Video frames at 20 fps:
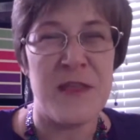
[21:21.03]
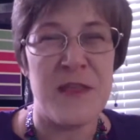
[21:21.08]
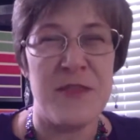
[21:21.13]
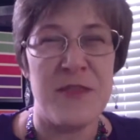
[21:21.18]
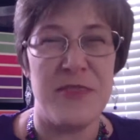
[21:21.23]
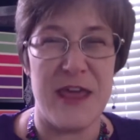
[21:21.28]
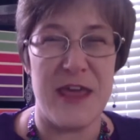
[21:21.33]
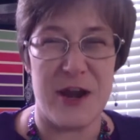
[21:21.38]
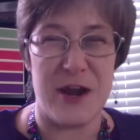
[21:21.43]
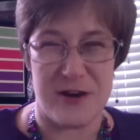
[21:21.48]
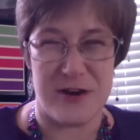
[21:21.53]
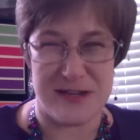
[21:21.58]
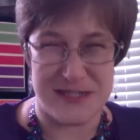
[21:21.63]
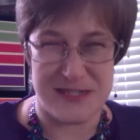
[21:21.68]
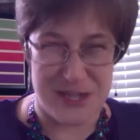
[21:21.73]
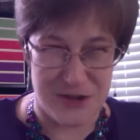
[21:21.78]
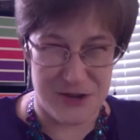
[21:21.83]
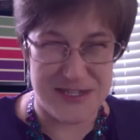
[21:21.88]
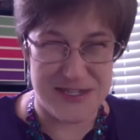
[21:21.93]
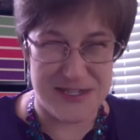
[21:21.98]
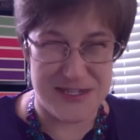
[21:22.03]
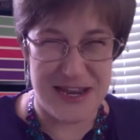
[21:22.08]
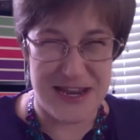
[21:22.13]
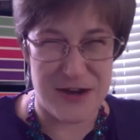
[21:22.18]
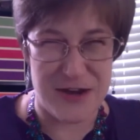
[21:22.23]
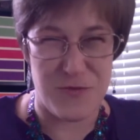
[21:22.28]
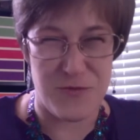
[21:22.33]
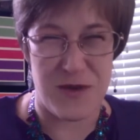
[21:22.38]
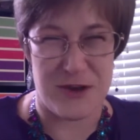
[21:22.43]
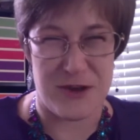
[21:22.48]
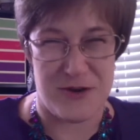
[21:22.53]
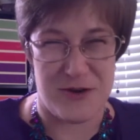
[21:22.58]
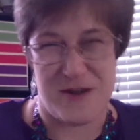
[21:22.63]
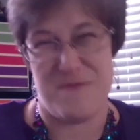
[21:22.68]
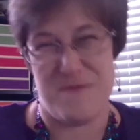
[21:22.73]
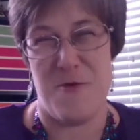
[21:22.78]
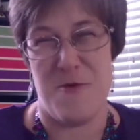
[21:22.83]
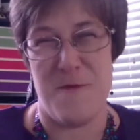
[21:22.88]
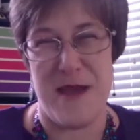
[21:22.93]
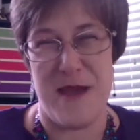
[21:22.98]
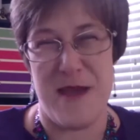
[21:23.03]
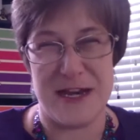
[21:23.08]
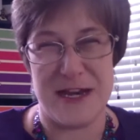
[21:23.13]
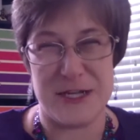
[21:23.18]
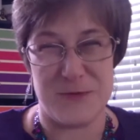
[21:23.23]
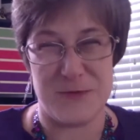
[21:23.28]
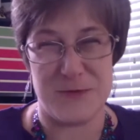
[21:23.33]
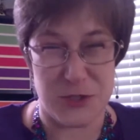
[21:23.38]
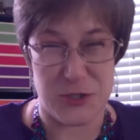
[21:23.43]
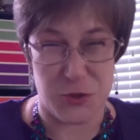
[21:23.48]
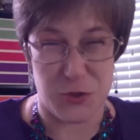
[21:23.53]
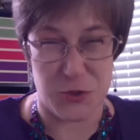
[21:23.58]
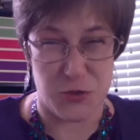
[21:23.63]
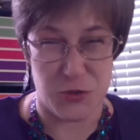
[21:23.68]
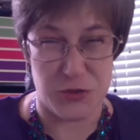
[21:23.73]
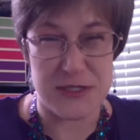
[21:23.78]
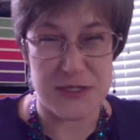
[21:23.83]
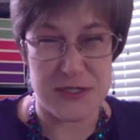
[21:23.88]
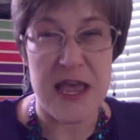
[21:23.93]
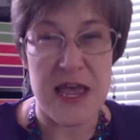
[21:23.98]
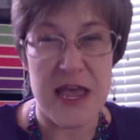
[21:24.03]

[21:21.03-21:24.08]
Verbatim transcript: that are associated with our email management tools